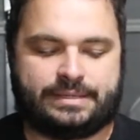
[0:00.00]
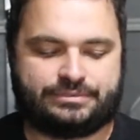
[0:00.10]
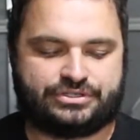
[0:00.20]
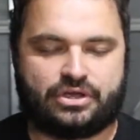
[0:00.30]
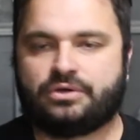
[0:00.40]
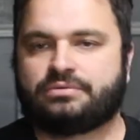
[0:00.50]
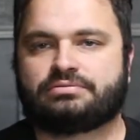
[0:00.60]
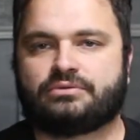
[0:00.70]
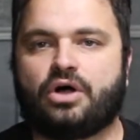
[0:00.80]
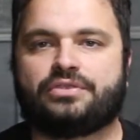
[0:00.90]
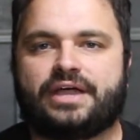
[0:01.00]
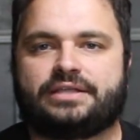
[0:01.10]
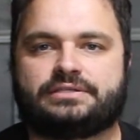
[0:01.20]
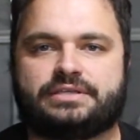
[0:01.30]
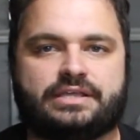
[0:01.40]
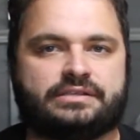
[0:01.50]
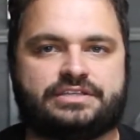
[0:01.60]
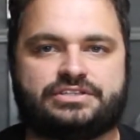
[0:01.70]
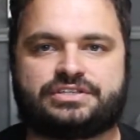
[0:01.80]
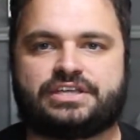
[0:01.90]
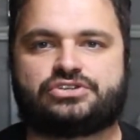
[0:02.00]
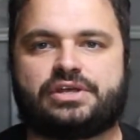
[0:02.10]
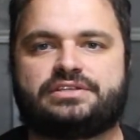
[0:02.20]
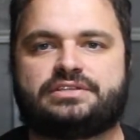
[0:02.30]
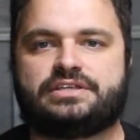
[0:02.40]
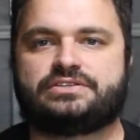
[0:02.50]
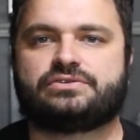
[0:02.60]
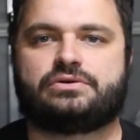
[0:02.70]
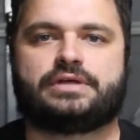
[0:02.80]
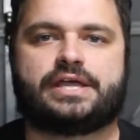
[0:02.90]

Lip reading: So on that, yeah, let's just get straight into the install,